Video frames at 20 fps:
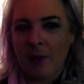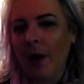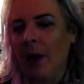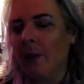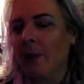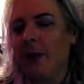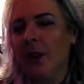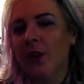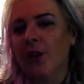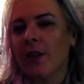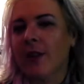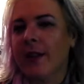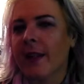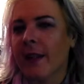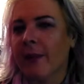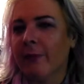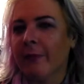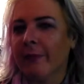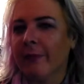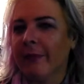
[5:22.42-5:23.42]
But we shall
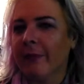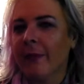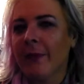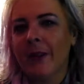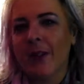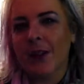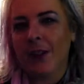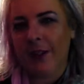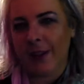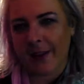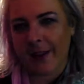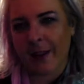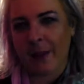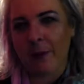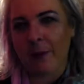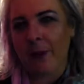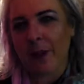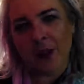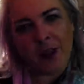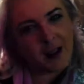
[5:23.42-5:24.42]
see. We shall
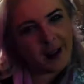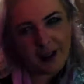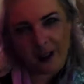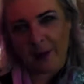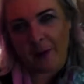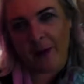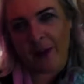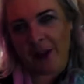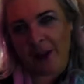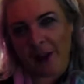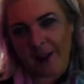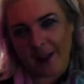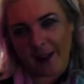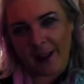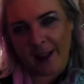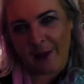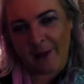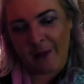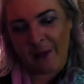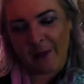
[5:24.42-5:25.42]
see, we shall see, we shall
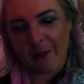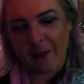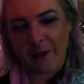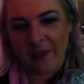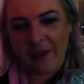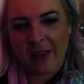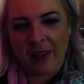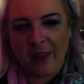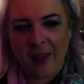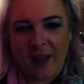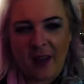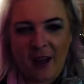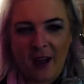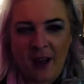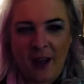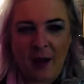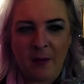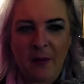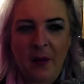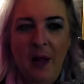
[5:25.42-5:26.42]
see.
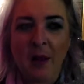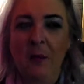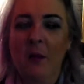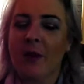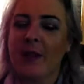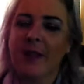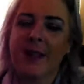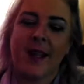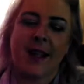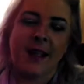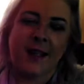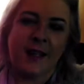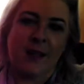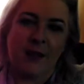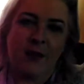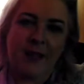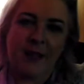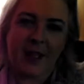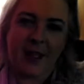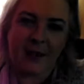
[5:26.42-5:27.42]
It was nice
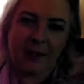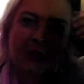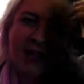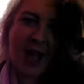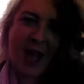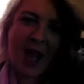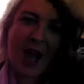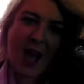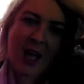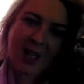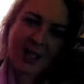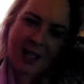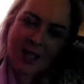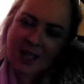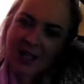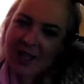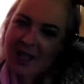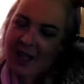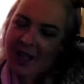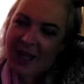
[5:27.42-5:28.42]
to receive a card.
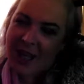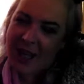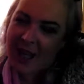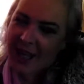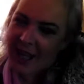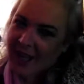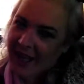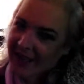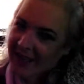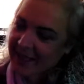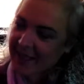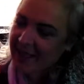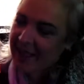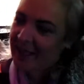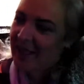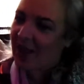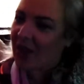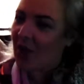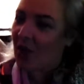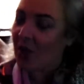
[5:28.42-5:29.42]
And
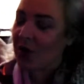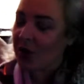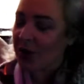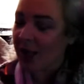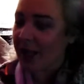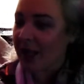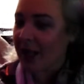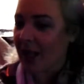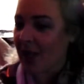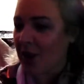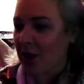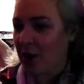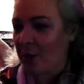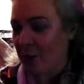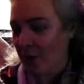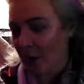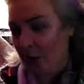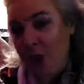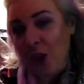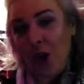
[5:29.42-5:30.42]
also he'd
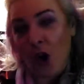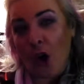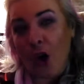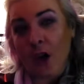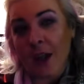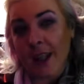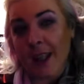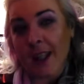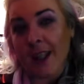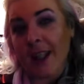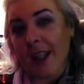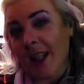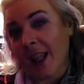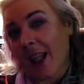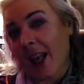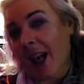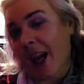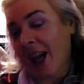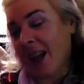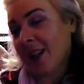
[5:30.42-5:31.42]
actually put thought into the
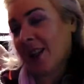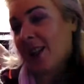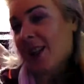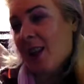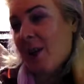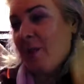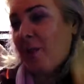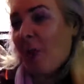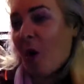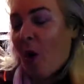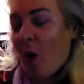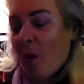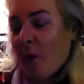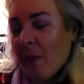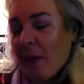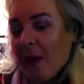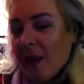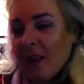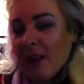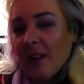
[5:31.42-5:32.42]
card that he
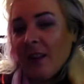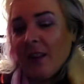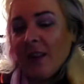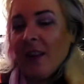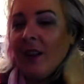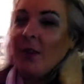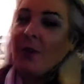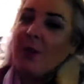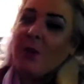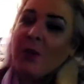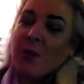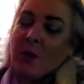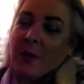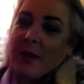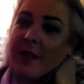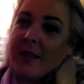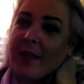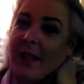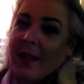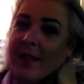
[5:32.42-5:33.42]
bought me, which
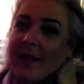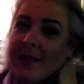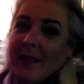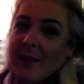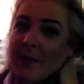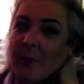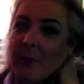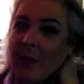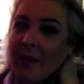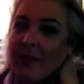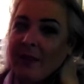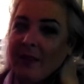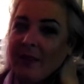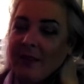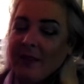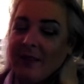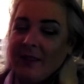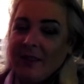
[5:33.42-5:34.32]
was nice as well.